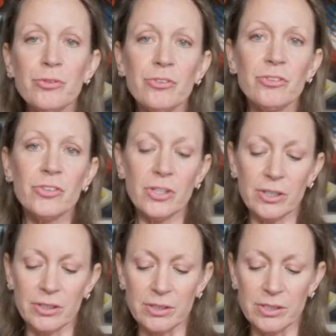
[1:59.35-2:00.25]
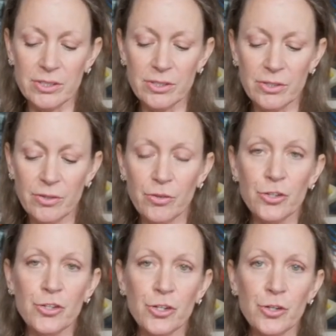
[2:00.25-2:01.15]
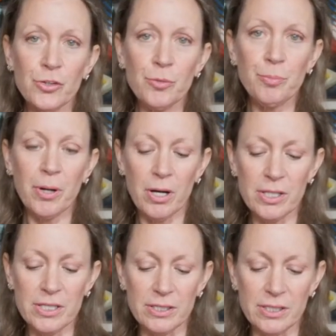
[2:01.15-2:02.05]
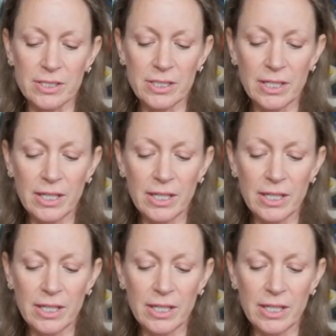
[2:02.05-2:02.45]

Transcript: stirred, the dirt parted,